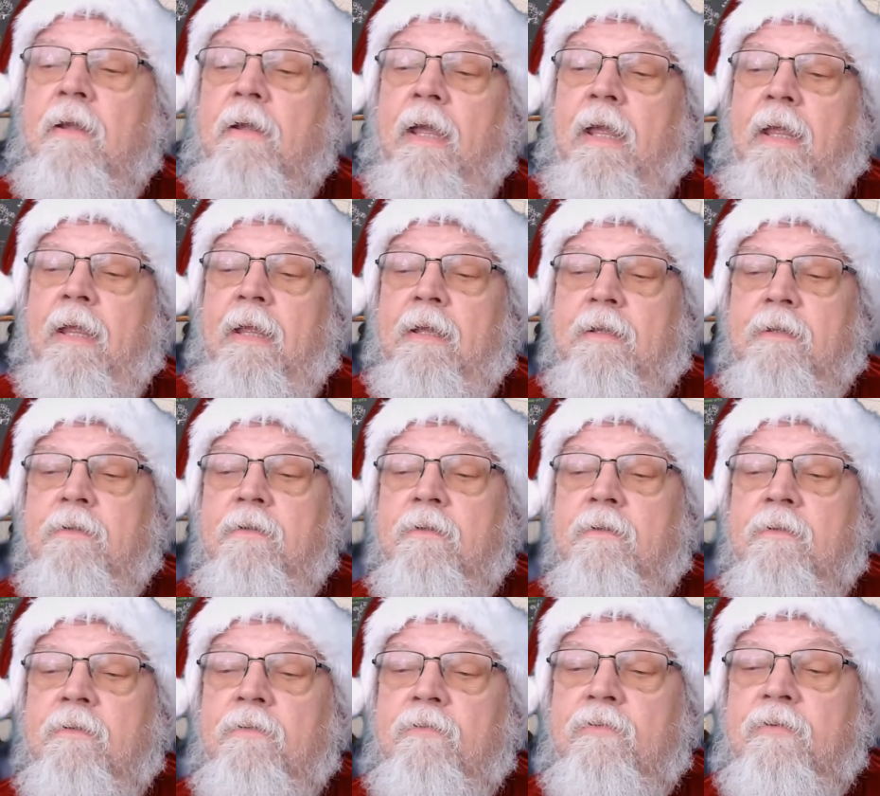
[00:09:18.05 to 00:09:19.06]
and
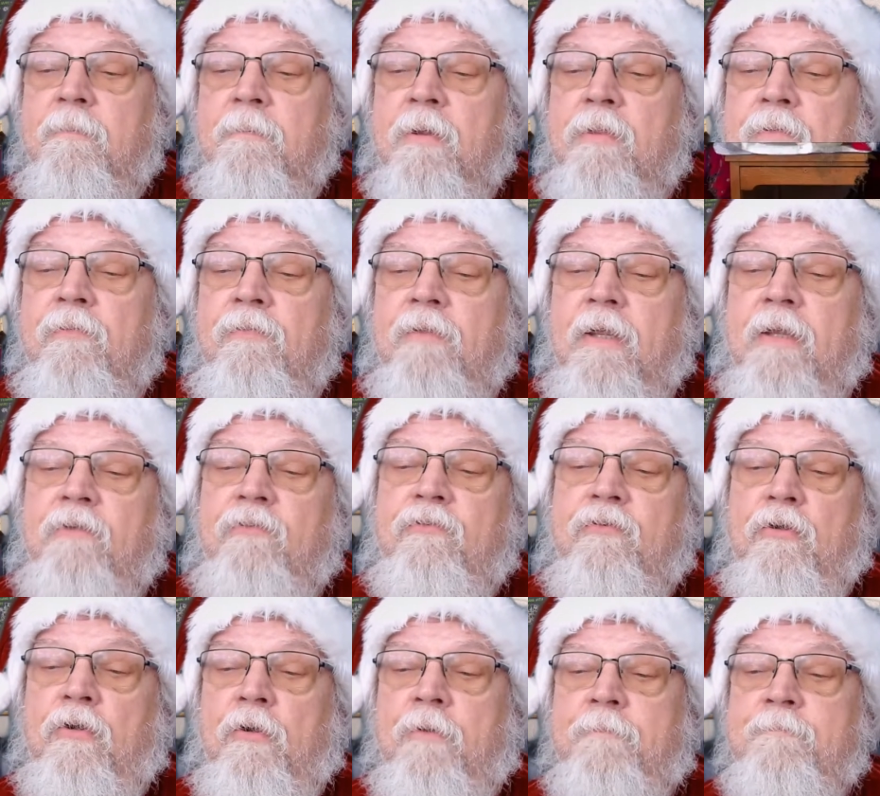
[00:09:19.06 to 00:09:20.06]
some other things
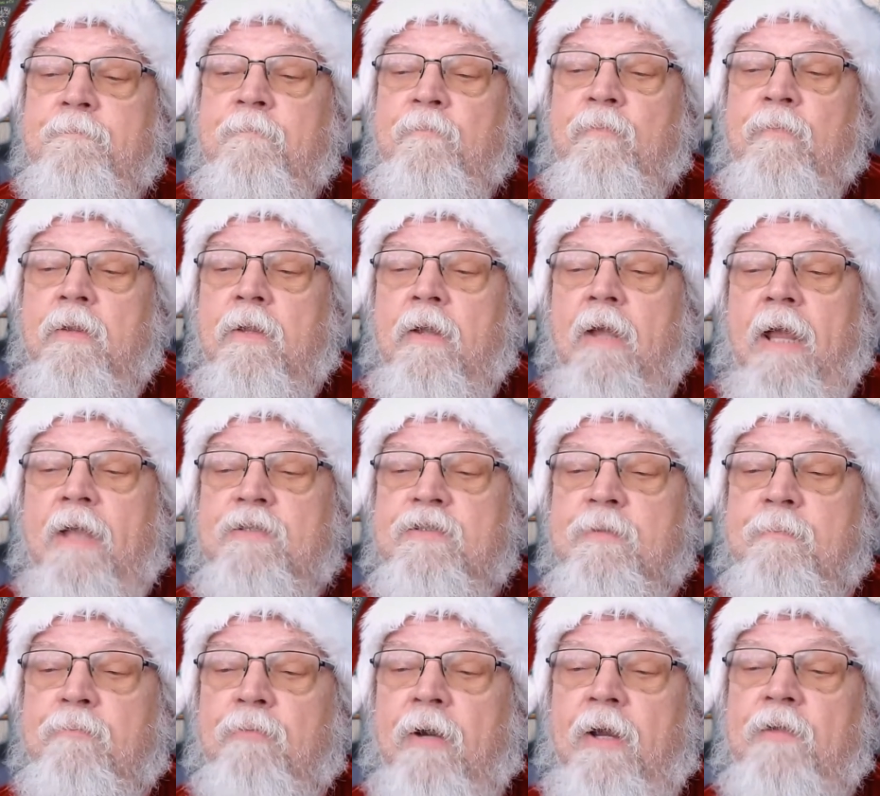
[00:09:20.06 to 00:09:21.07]
too, and
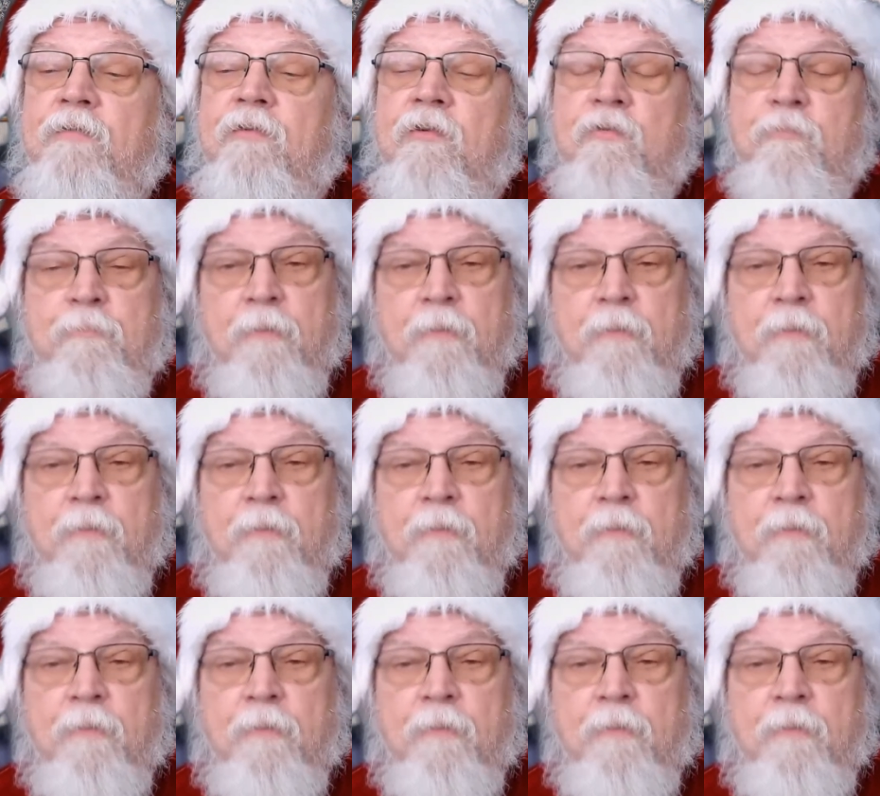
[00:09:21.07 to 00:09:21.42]
some presents.